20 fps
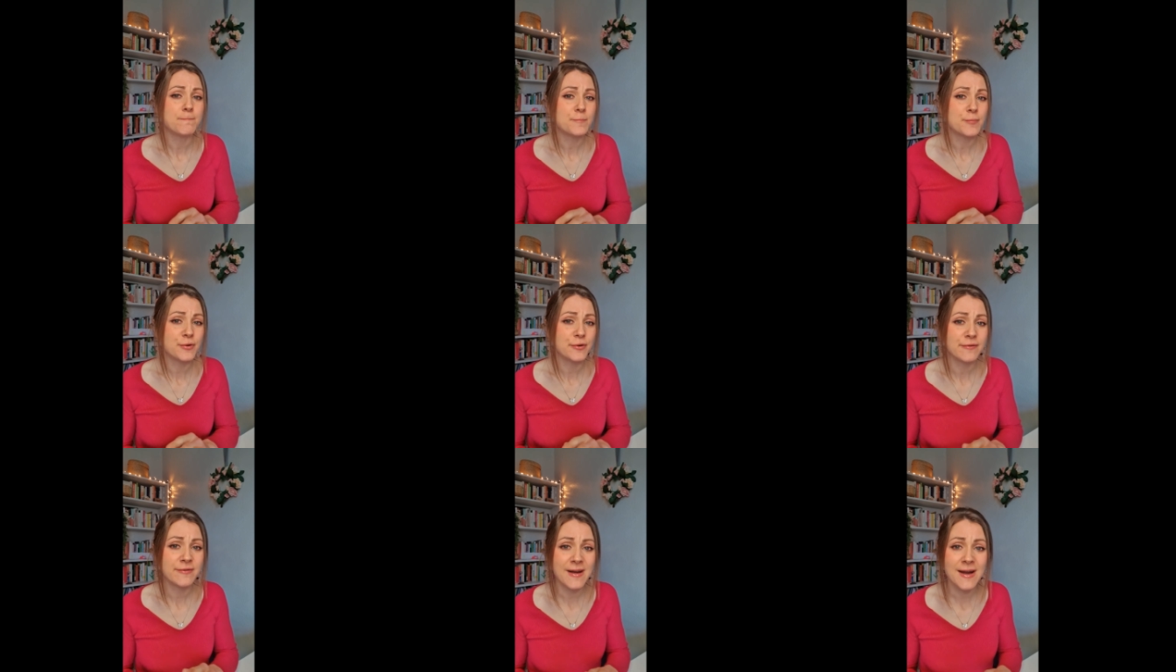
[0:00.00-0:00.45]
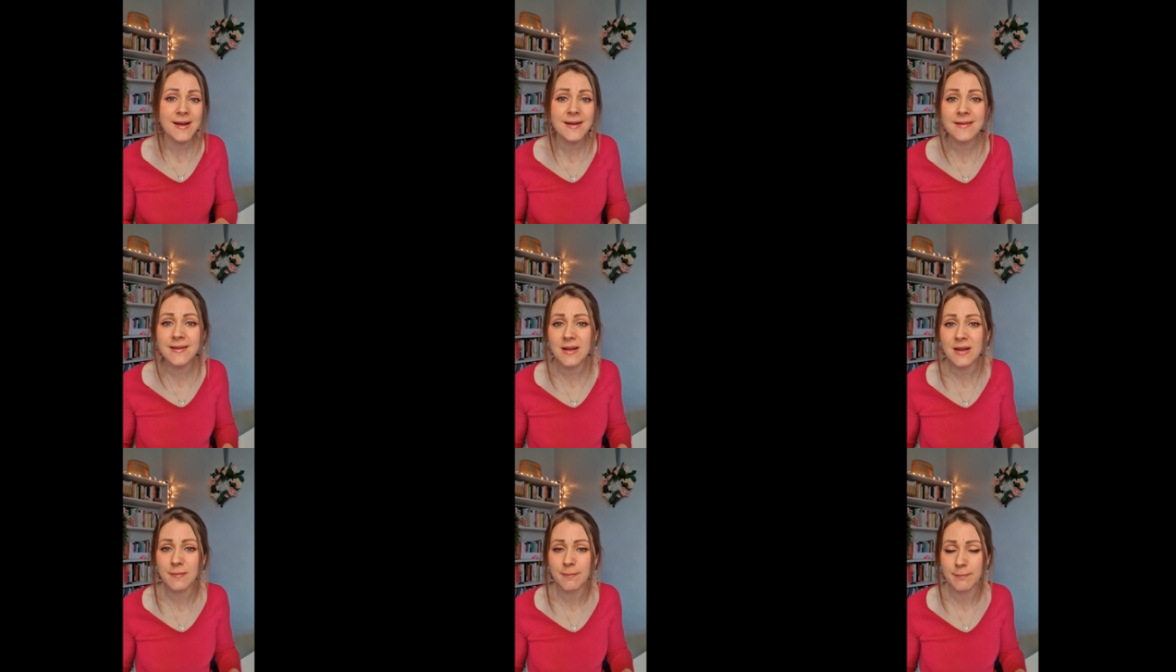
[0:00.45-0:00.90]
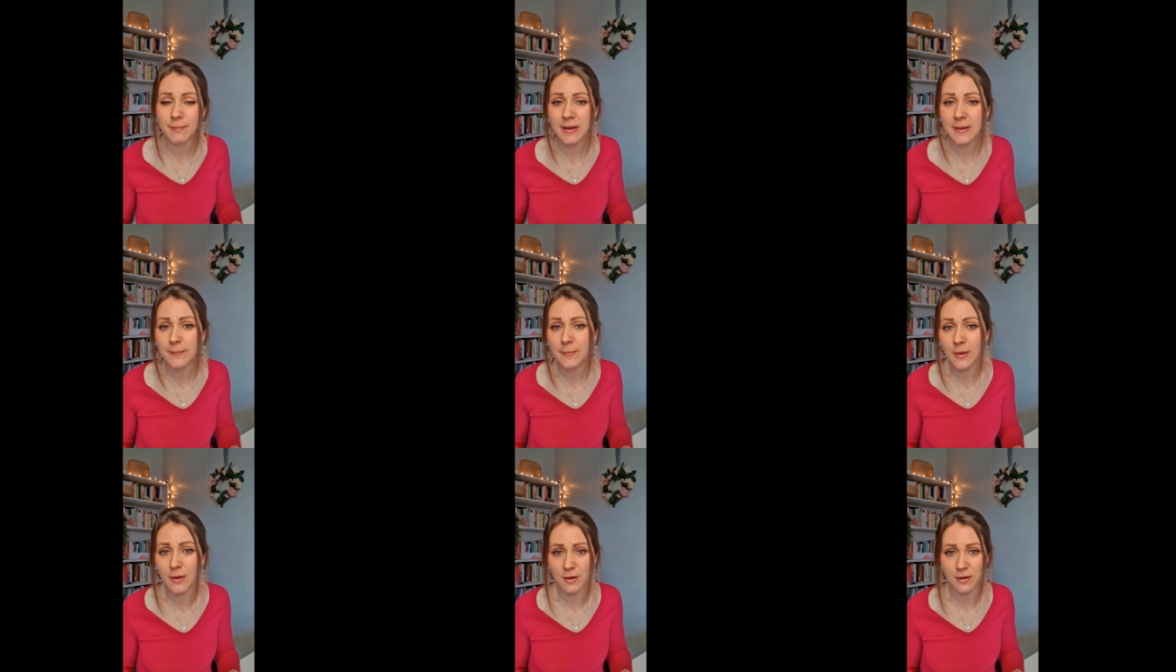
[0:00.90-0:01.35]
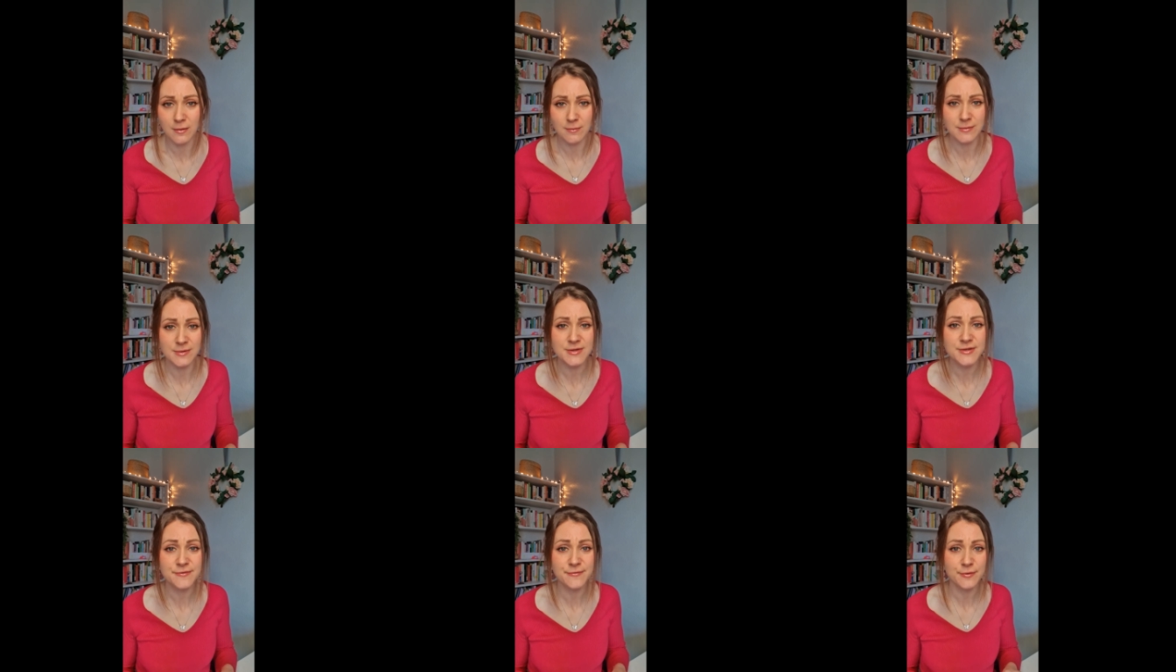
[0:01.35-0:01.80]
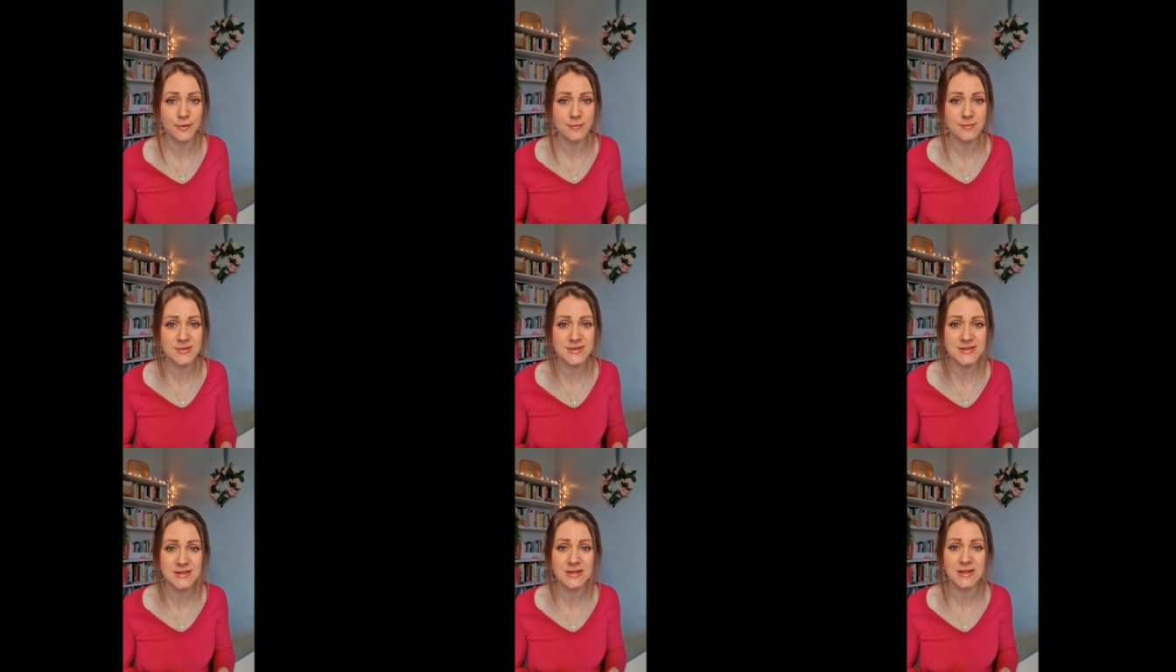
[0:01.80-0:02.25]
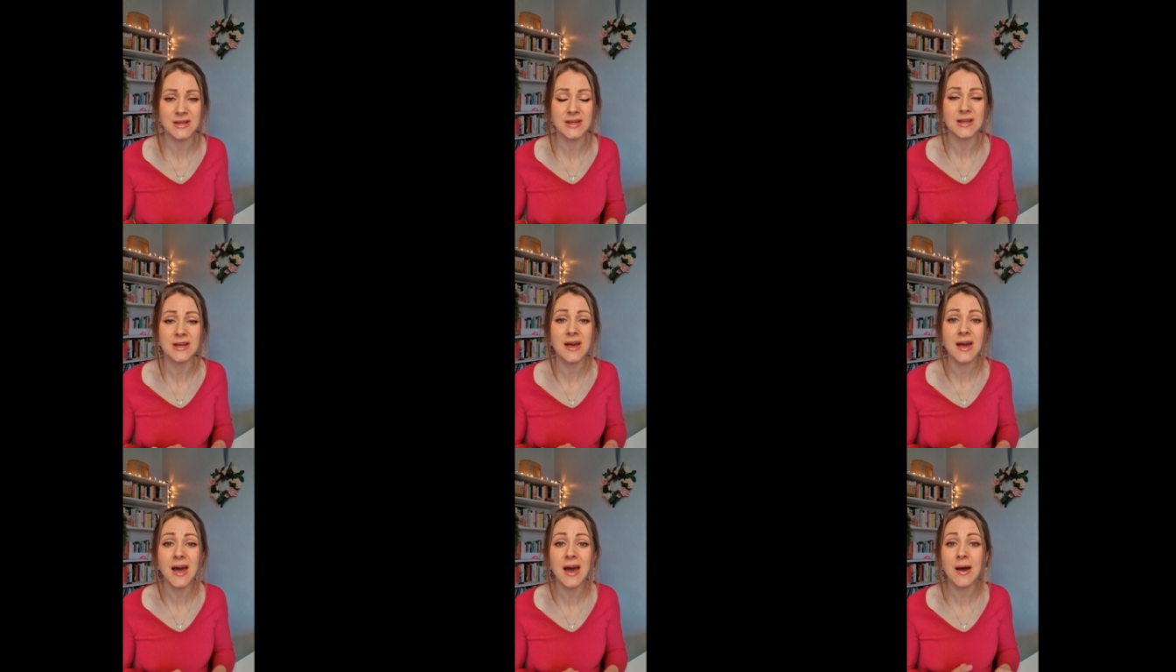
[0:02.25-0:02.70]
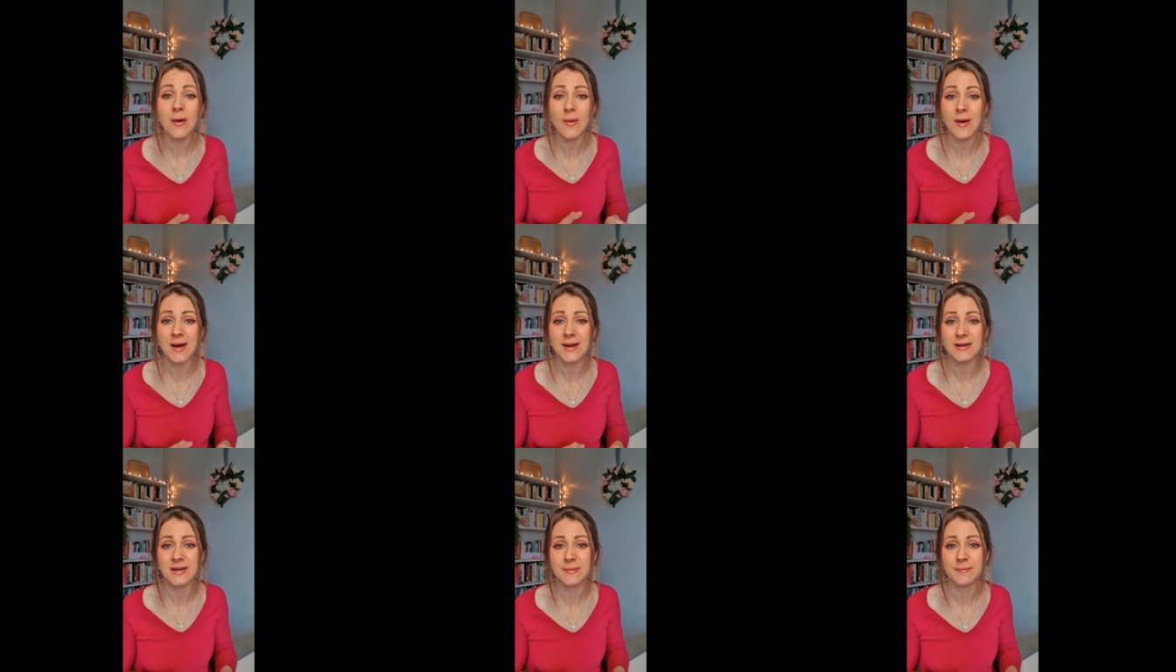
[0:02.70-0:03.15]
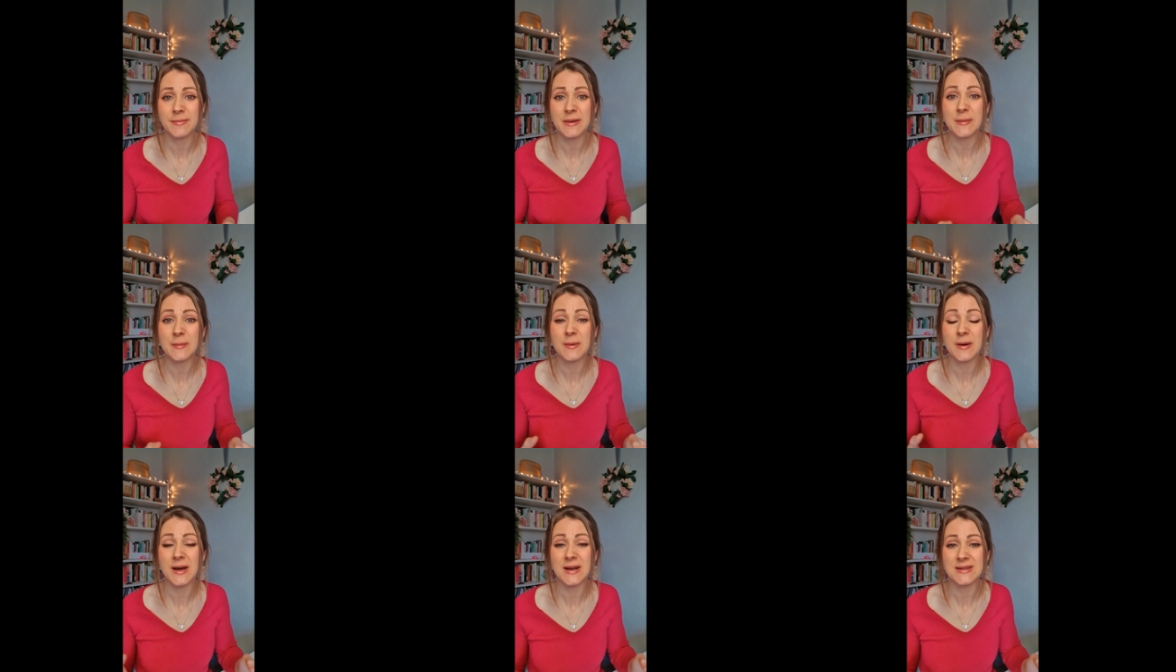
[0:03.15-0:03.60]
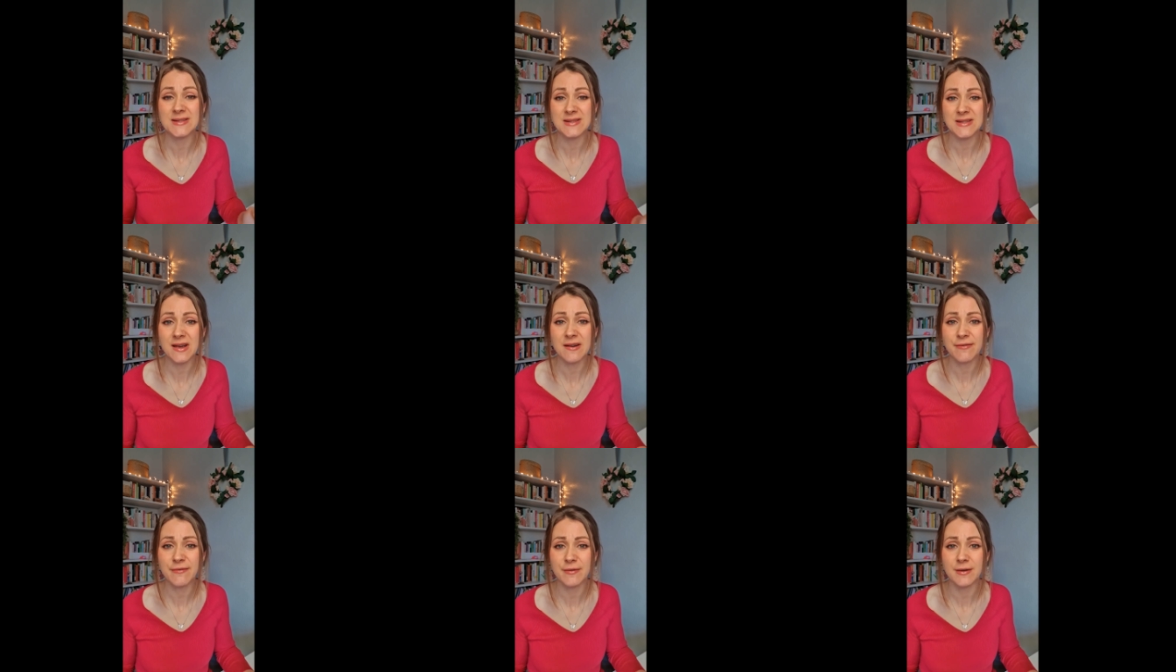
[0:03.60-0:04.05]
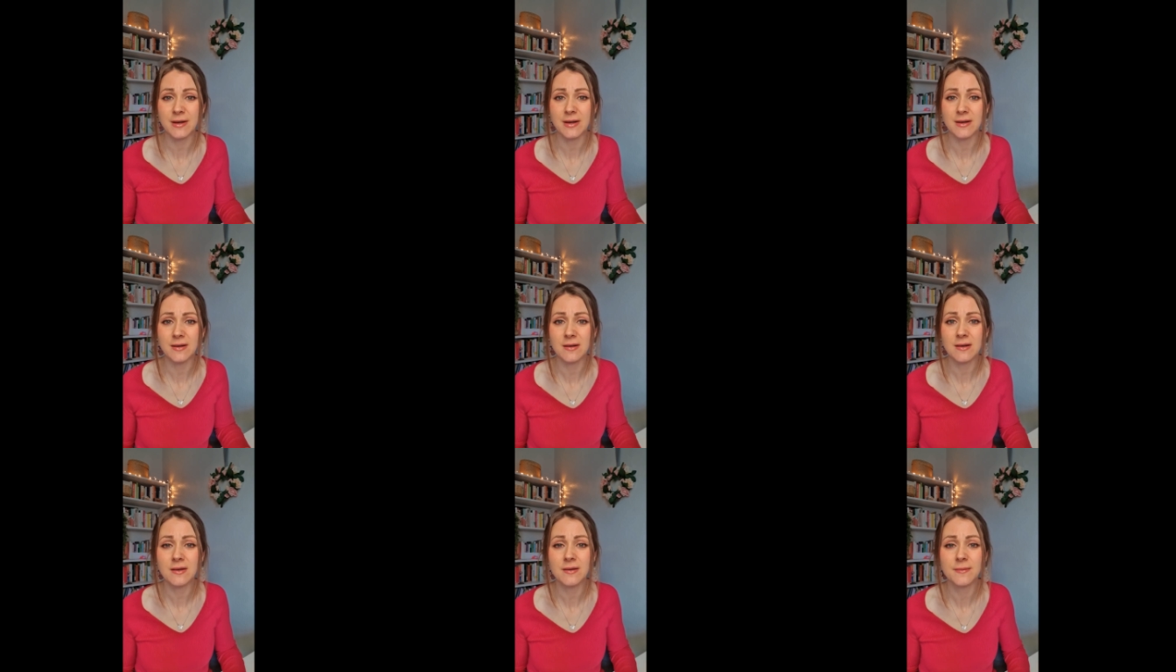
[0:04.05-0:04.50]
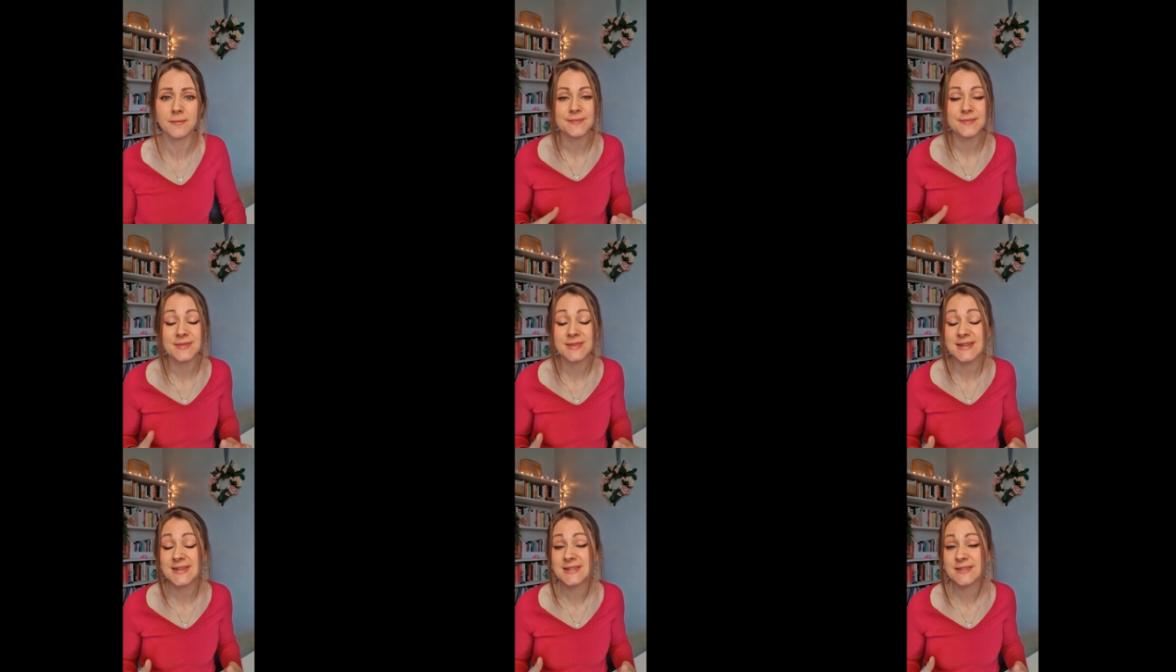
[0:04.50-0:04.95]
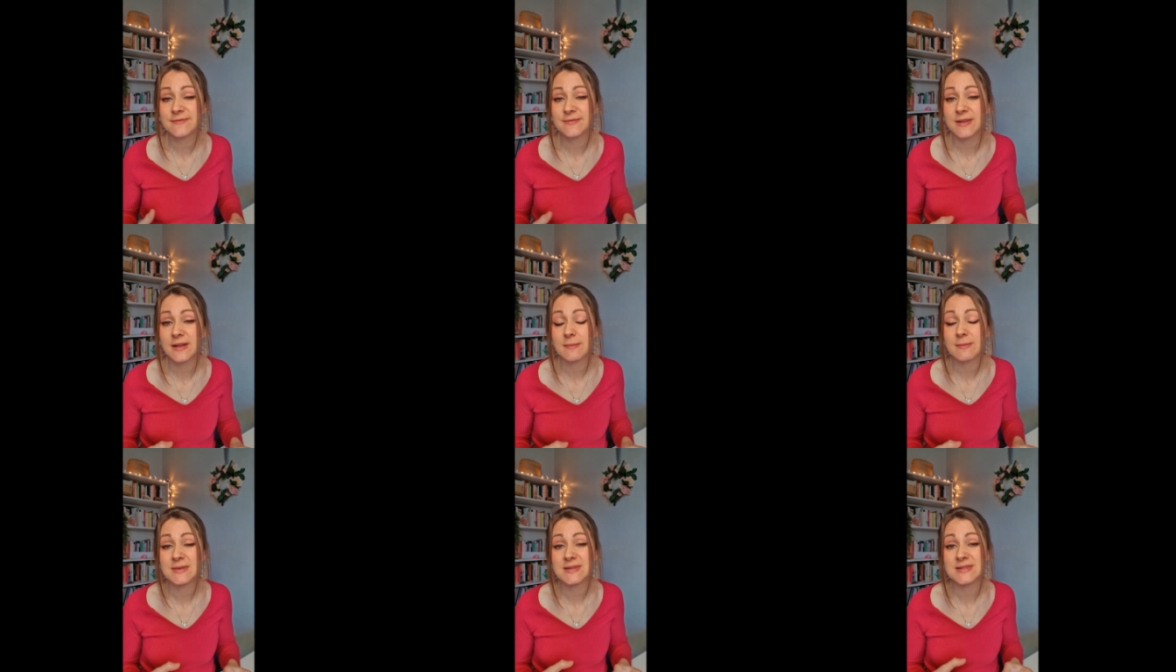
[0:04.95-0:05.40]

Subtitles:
preventing people almost from seeing how other people are suffering. This film